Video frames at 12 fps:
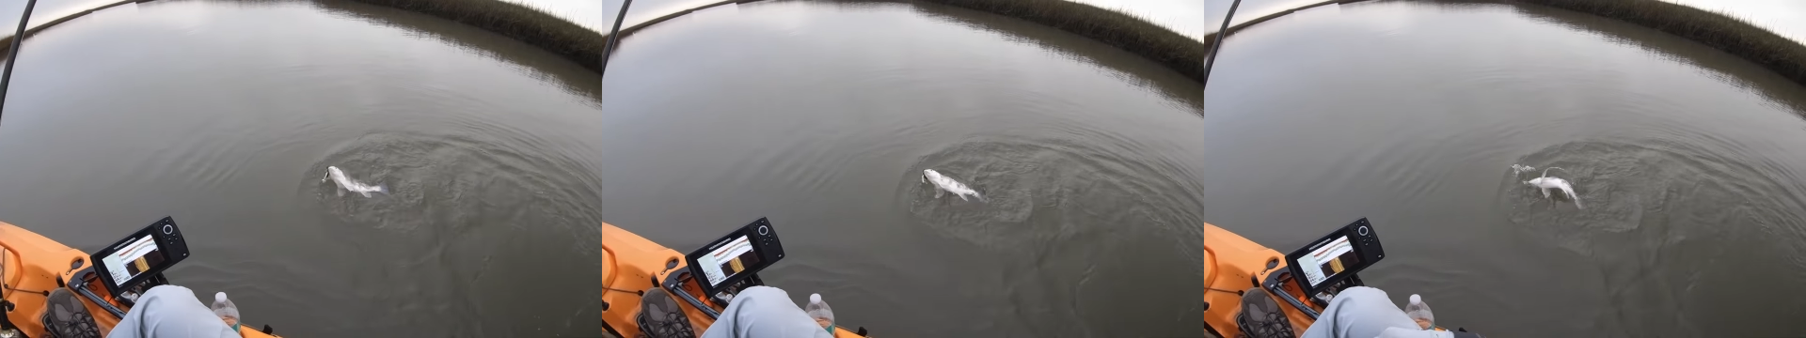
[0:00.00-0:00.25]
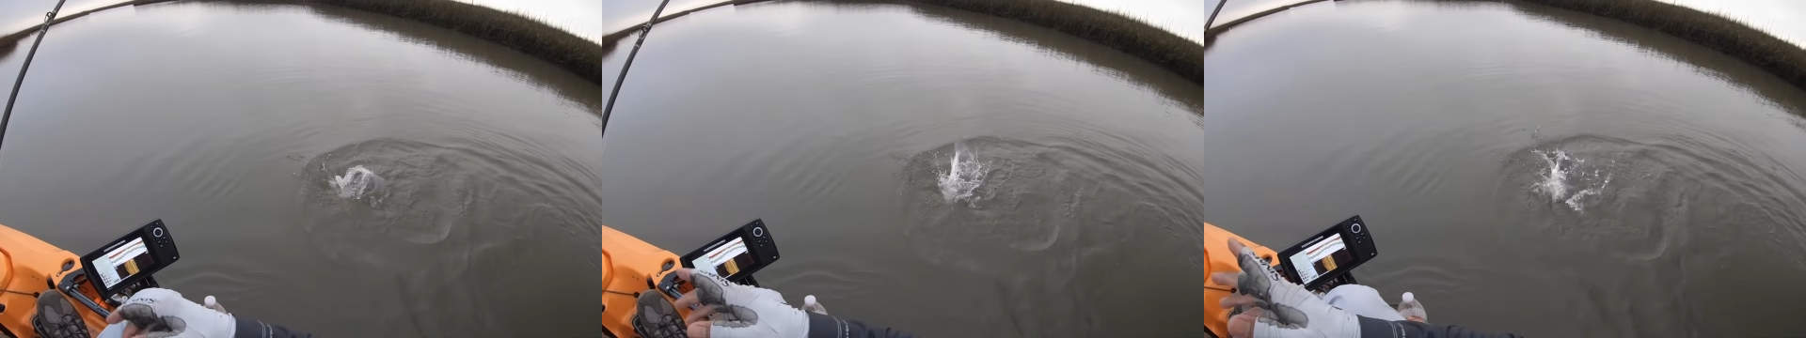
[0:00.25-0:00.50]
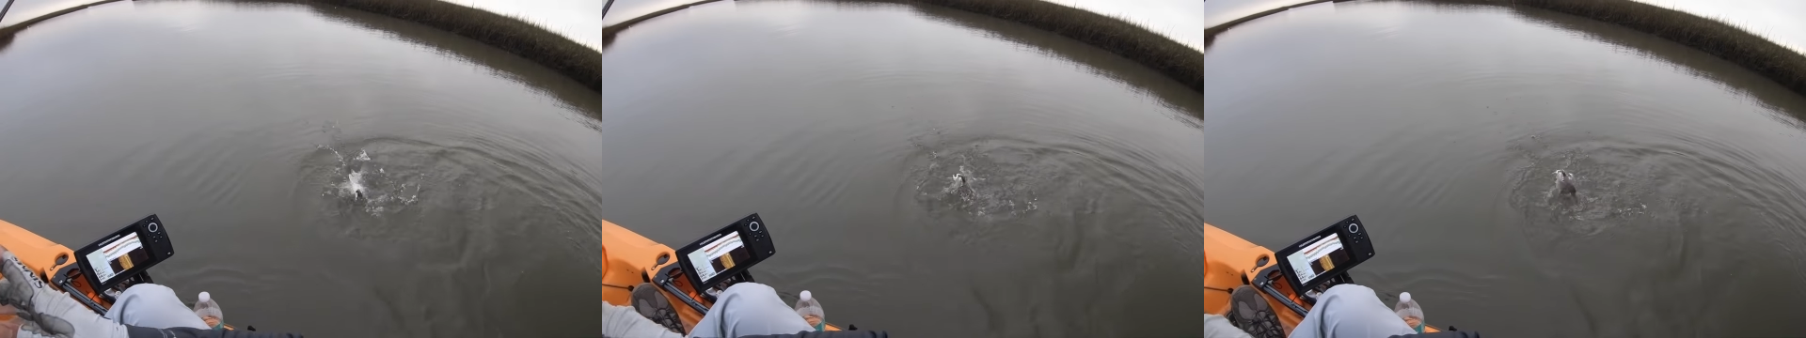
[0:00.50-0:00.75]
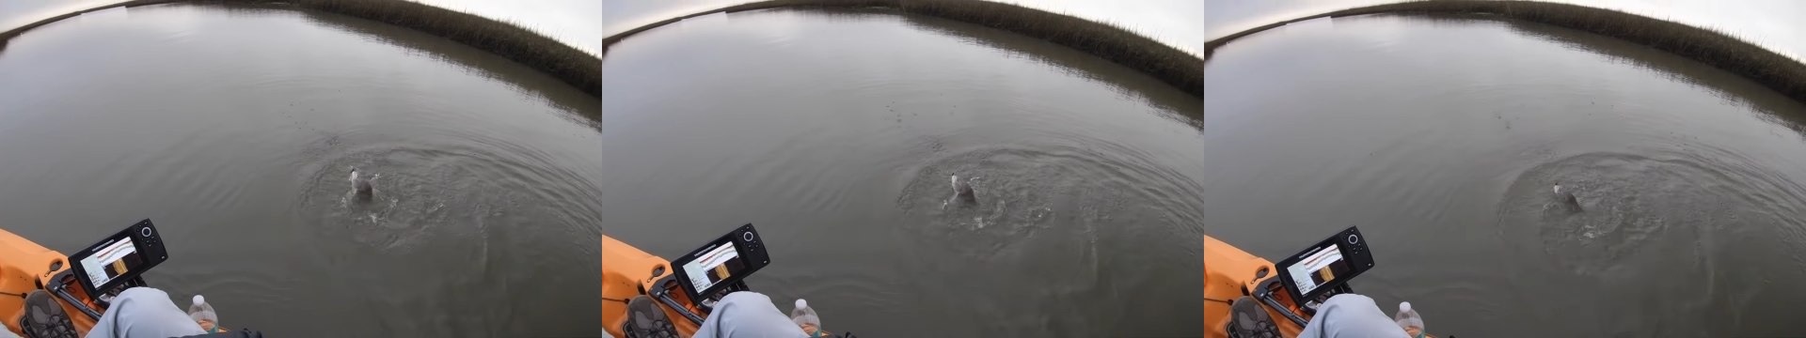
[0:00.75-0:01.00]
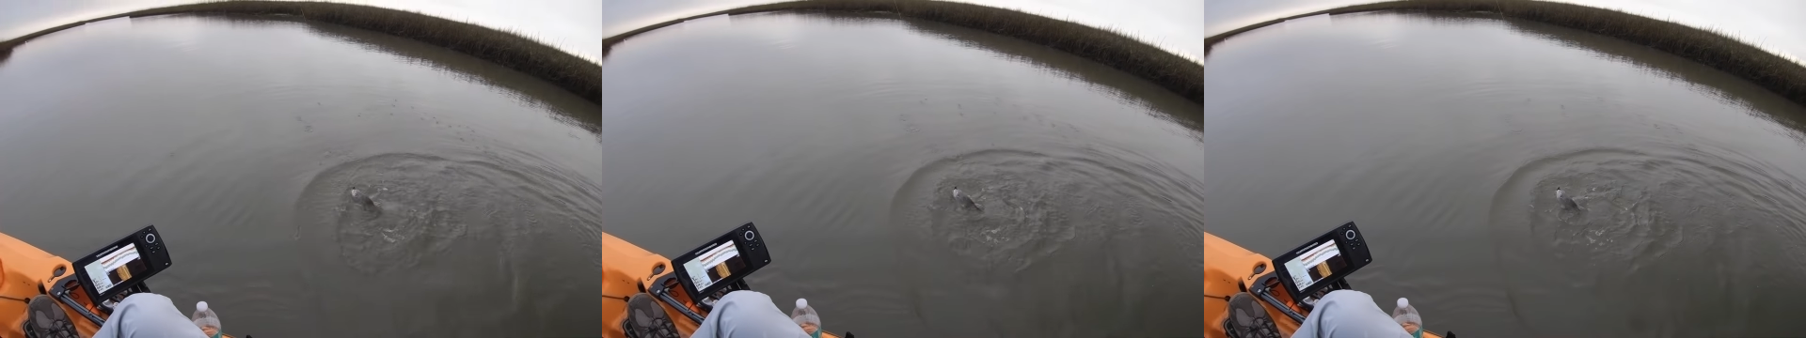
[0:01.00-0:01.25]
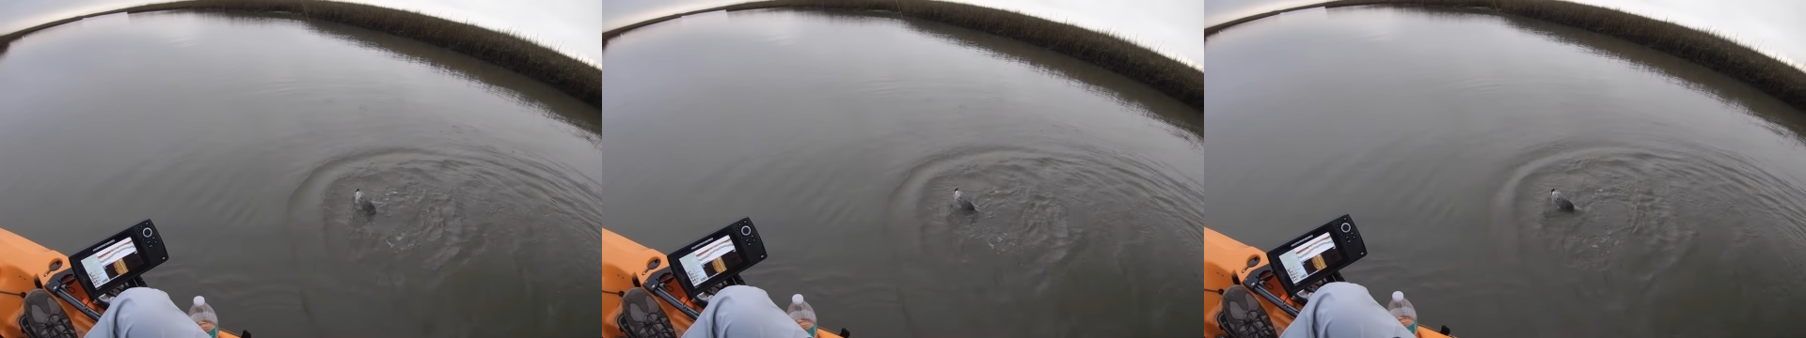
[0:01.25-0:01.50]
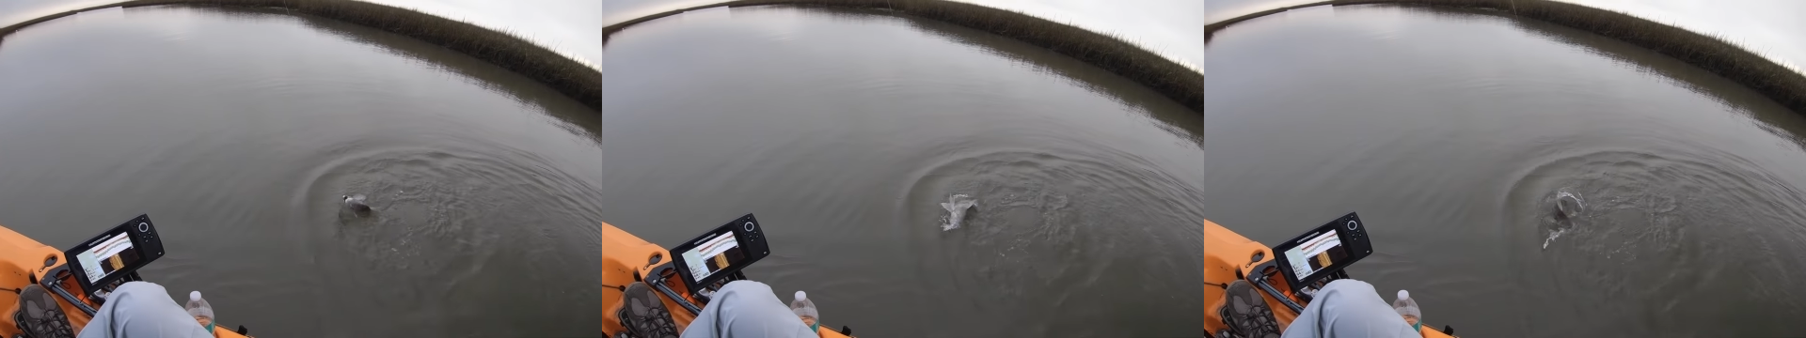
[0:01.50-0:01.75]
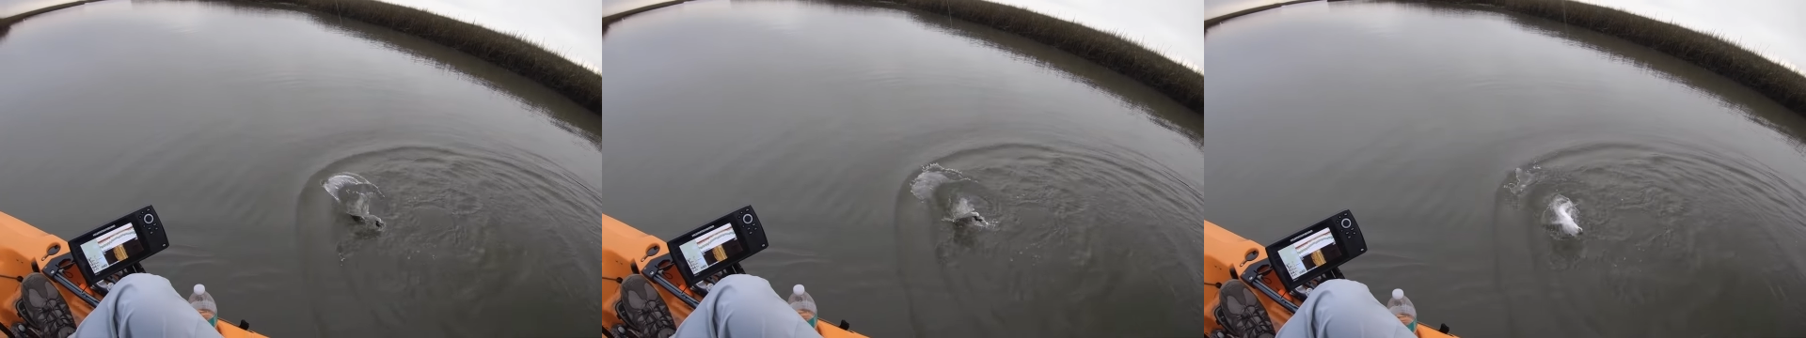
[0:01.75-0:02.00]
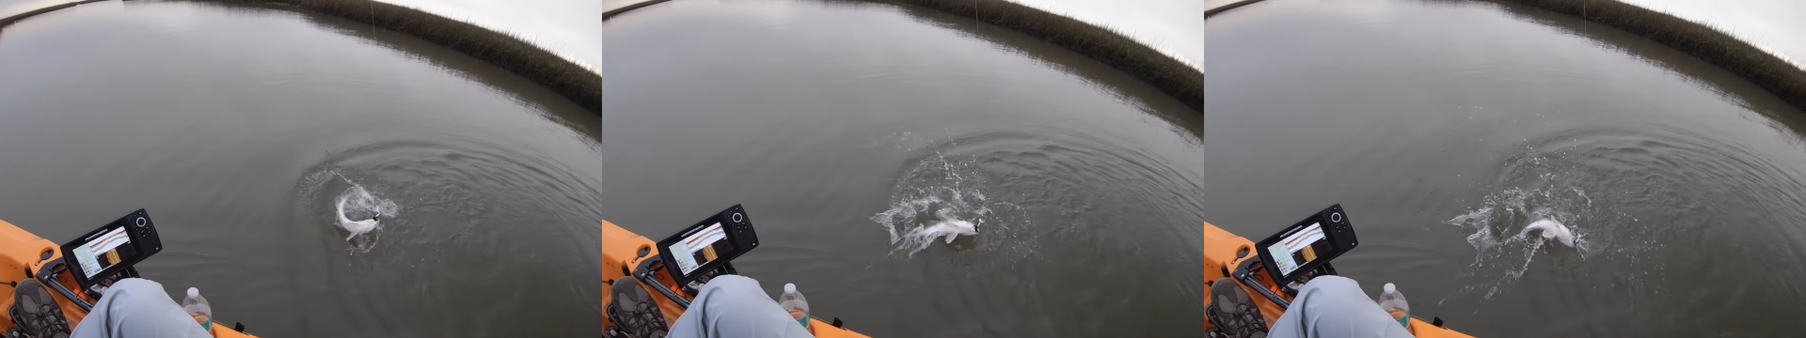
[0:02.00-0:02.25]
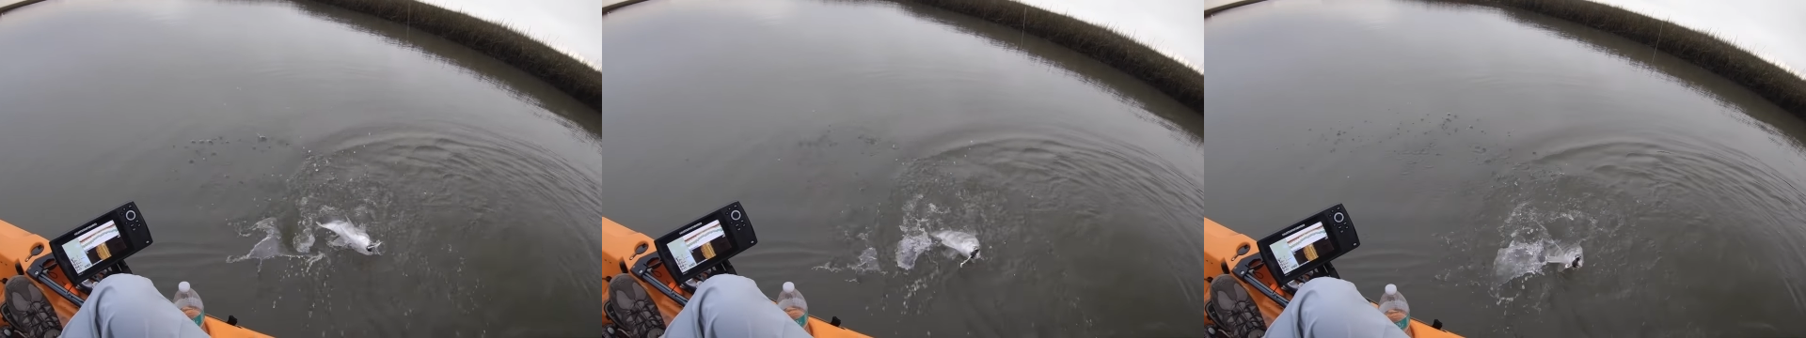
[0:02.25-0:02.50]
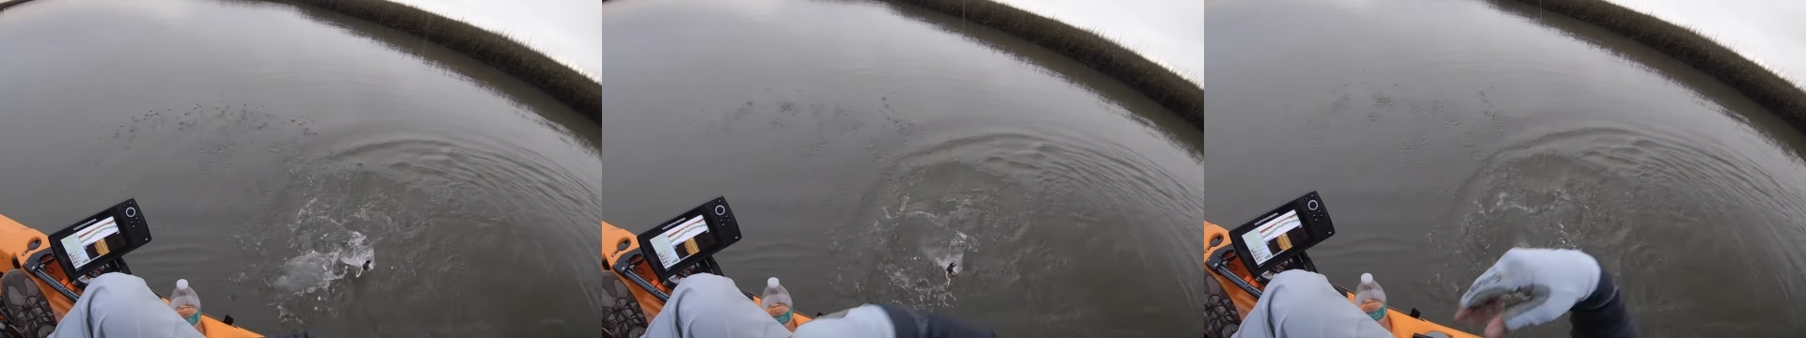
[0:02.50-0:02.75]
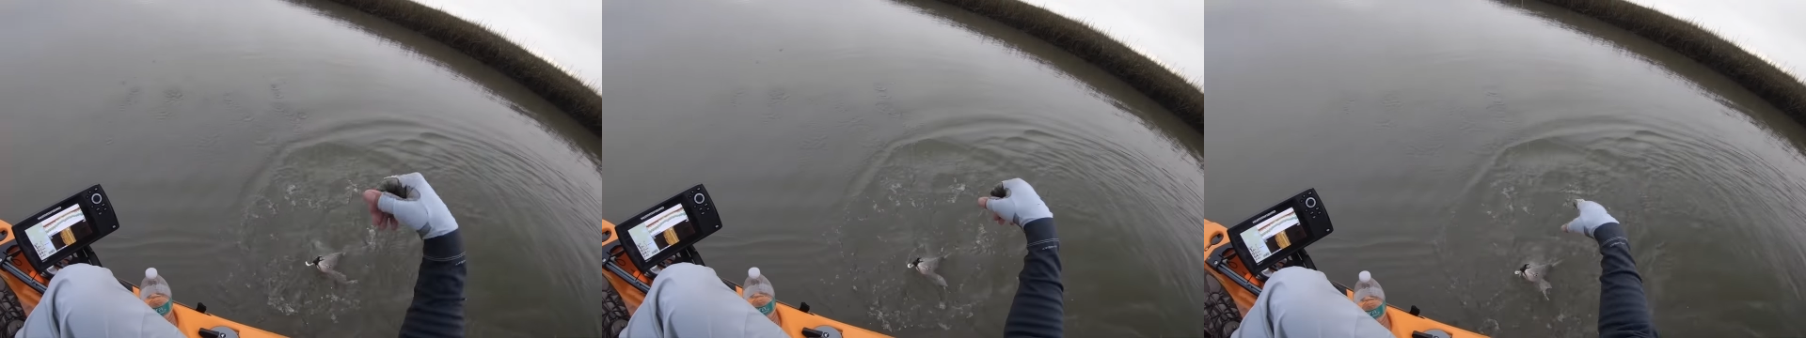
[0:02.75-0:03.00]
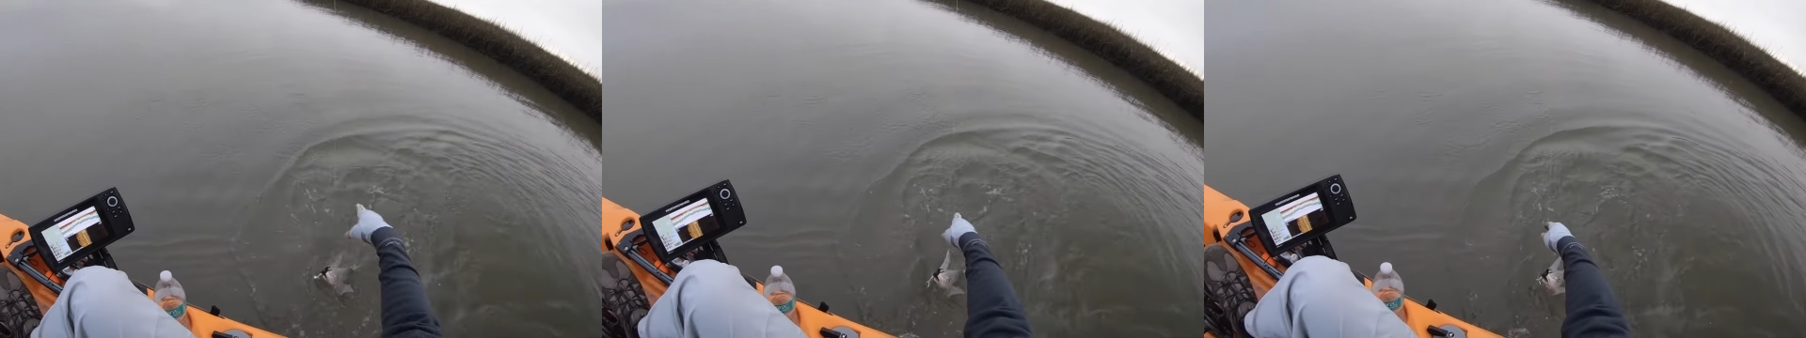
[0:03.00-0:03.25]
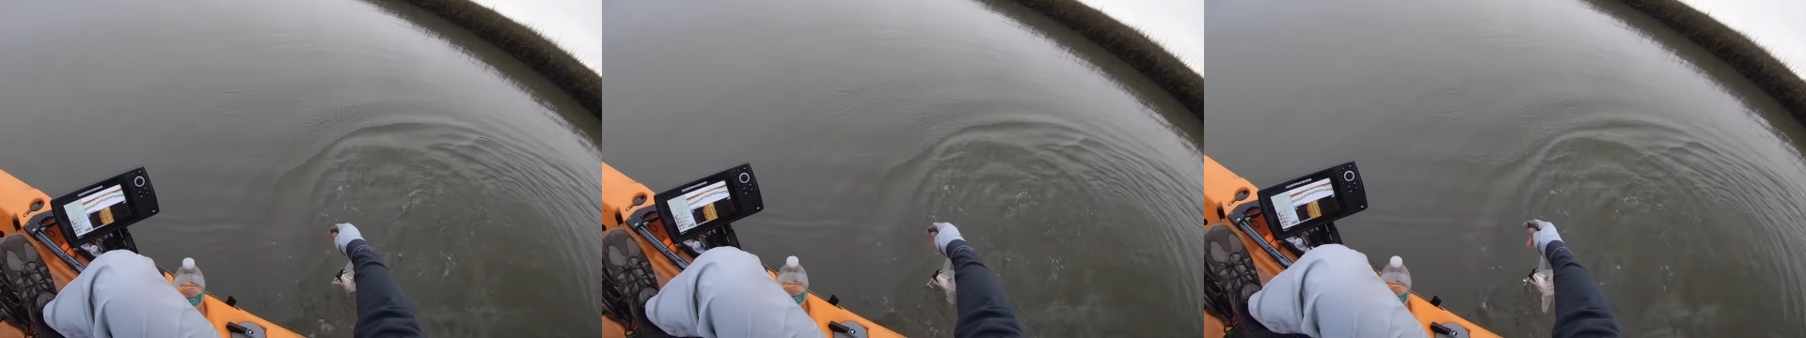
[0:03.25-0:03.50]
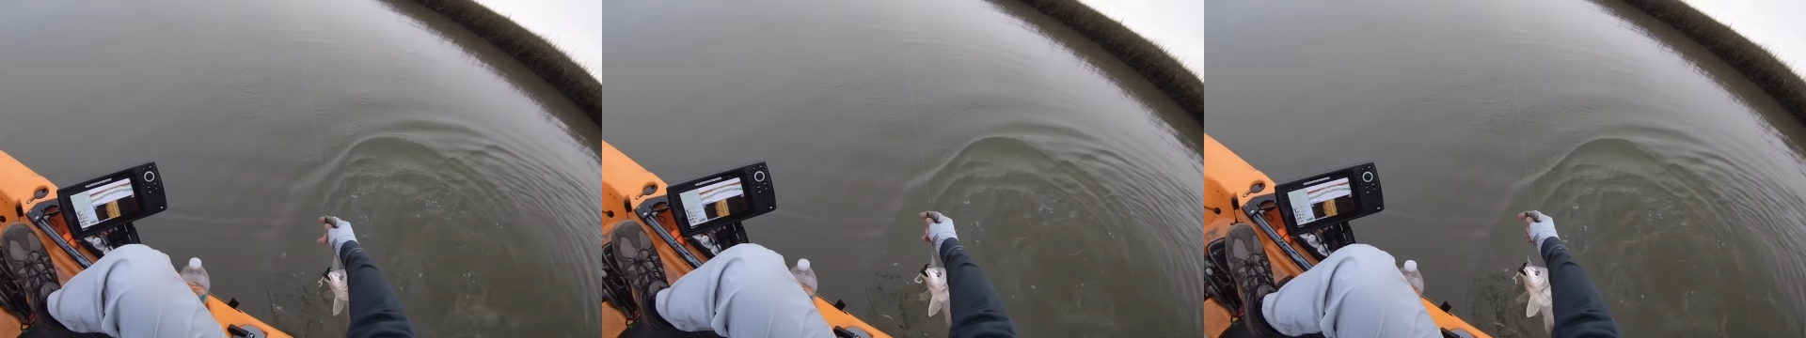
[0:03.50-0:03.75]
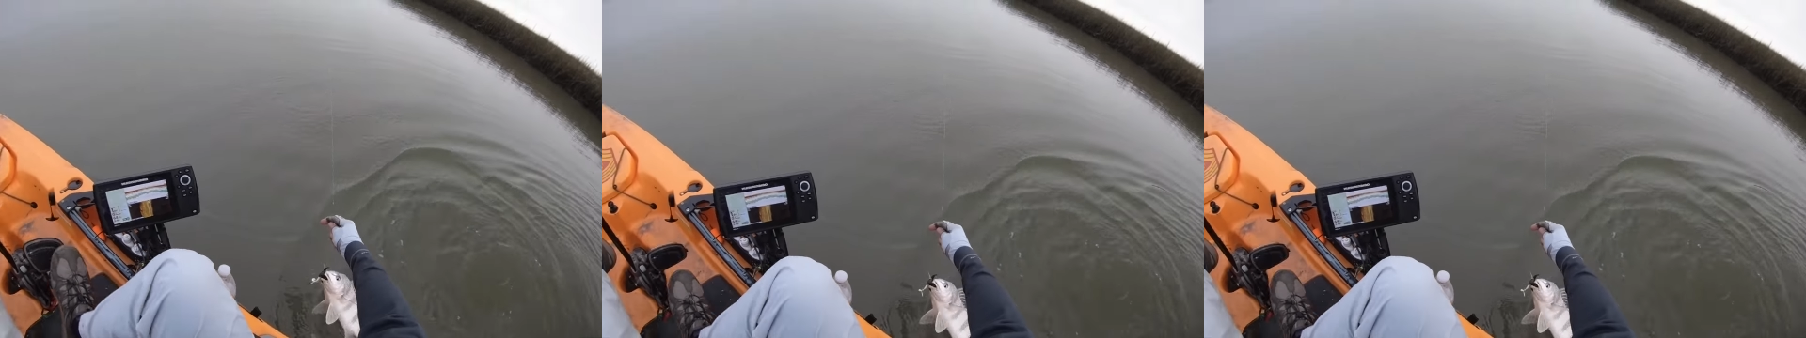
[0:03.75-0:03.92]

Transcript: No face is visible, so there are no lips to read.